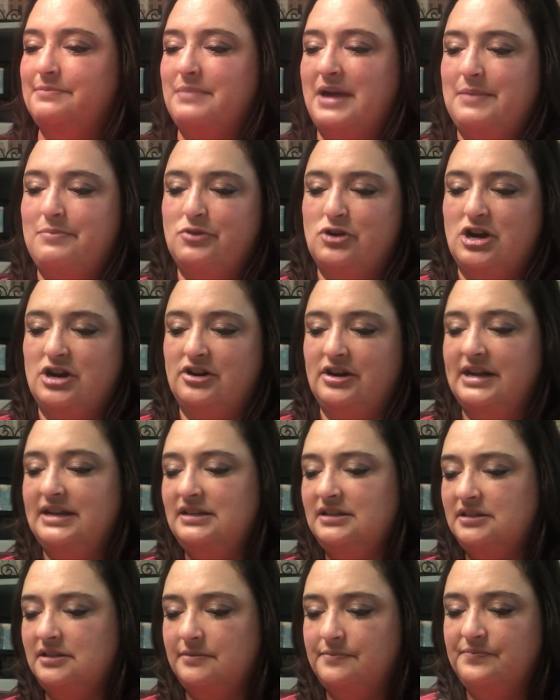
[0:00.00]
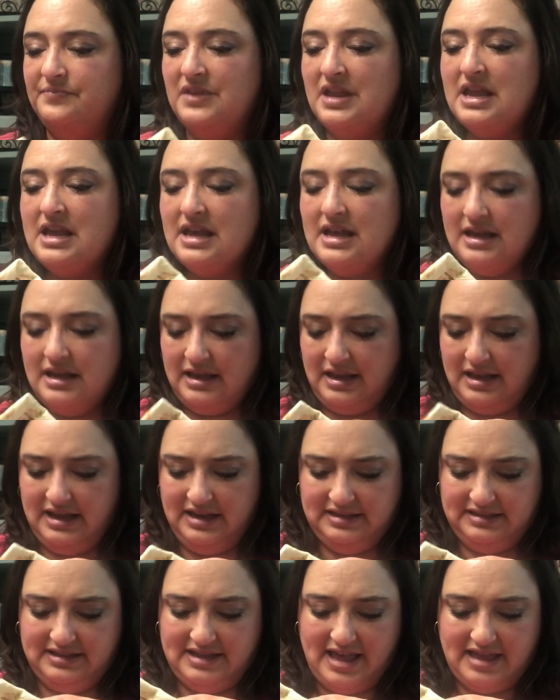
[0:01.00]
my progress is
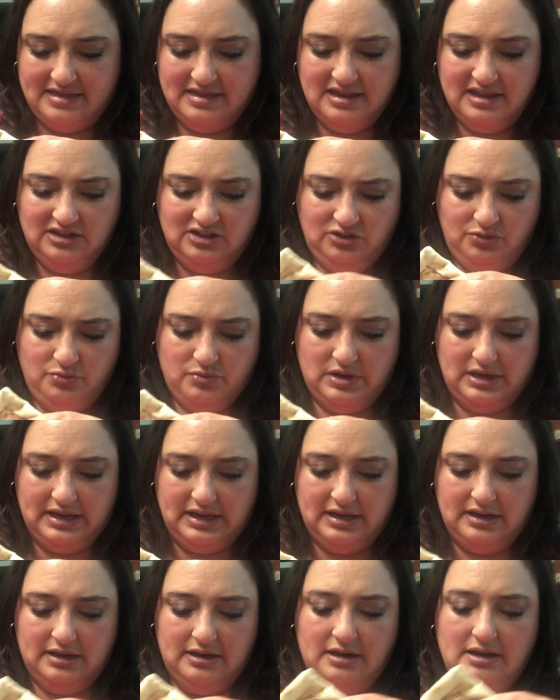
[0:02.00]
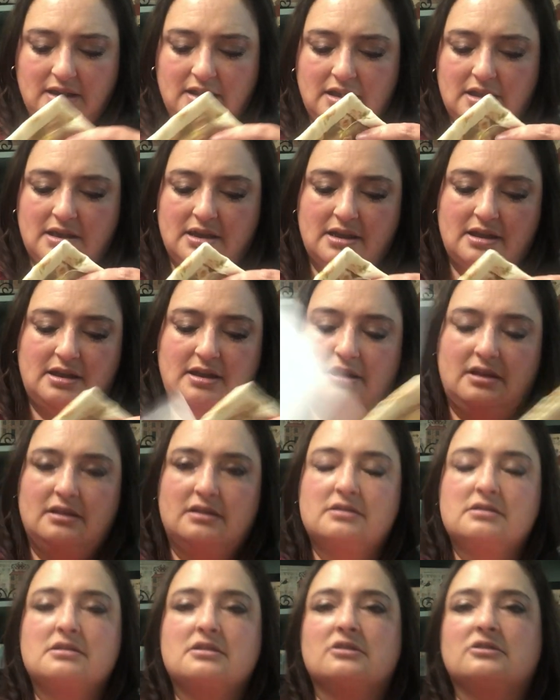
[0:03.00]
that this one,
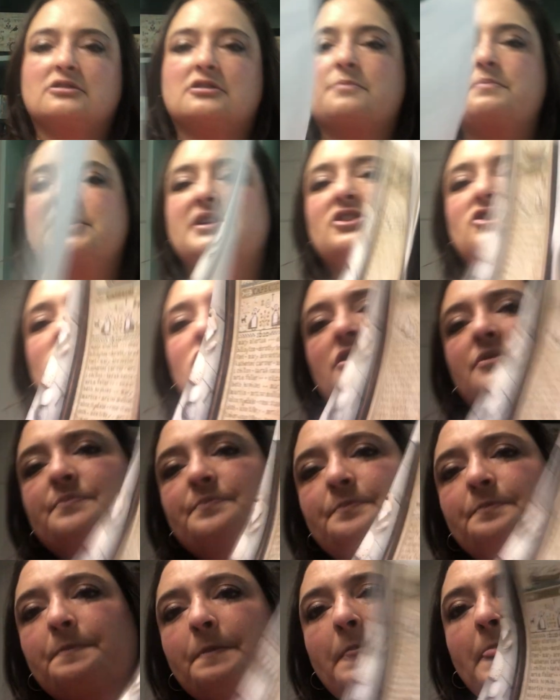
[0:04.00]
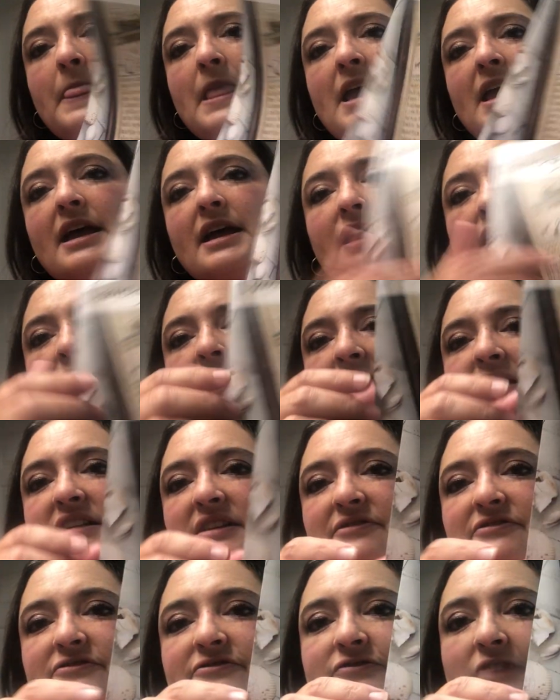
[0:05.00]
here's the picture, it's a
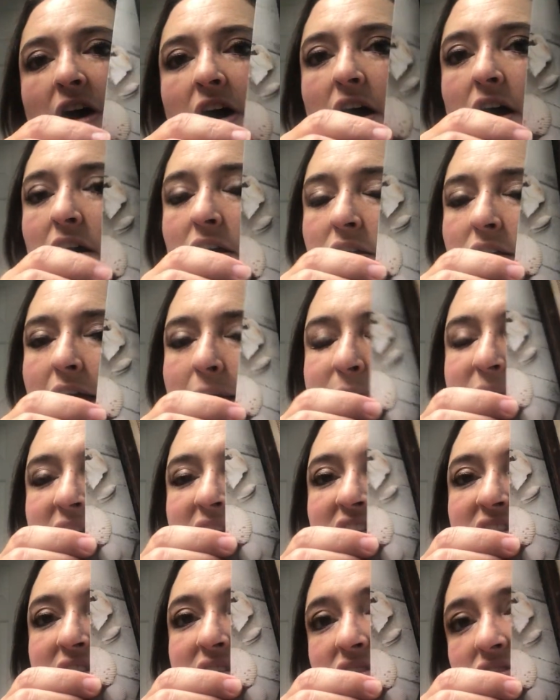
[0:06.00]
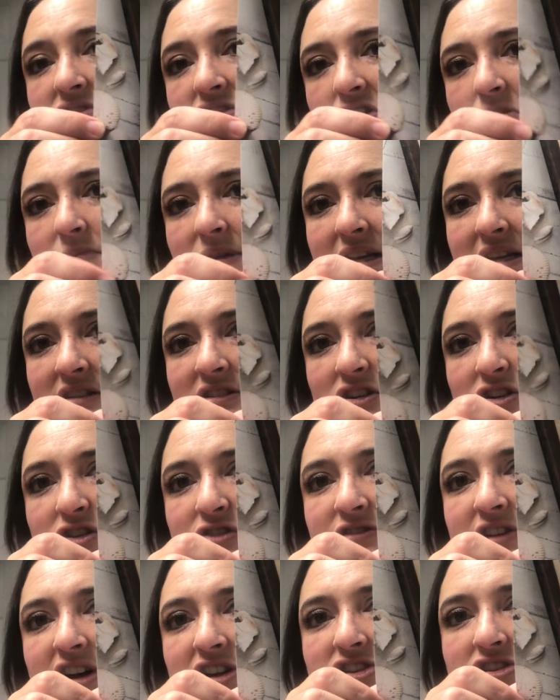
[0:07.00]
fall, I mean, it could be considered
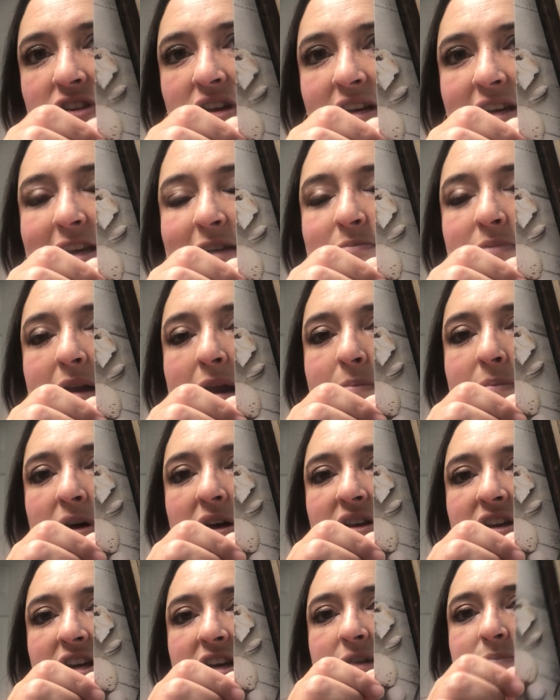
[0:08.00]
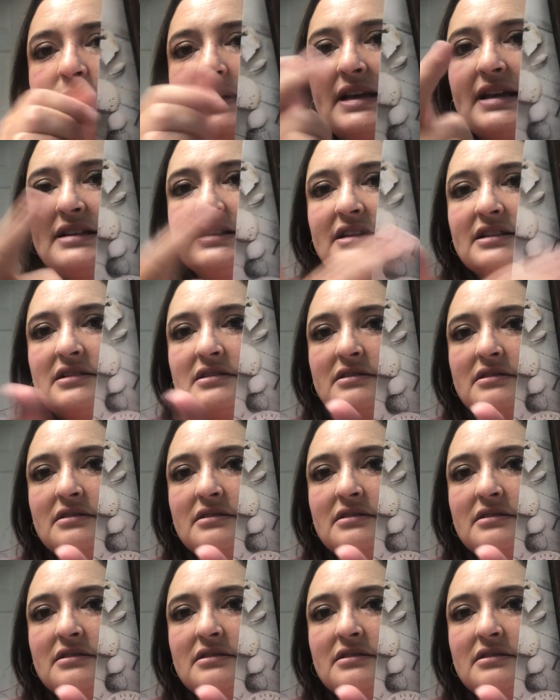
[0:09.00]
fall. You could keep it up all year because it's,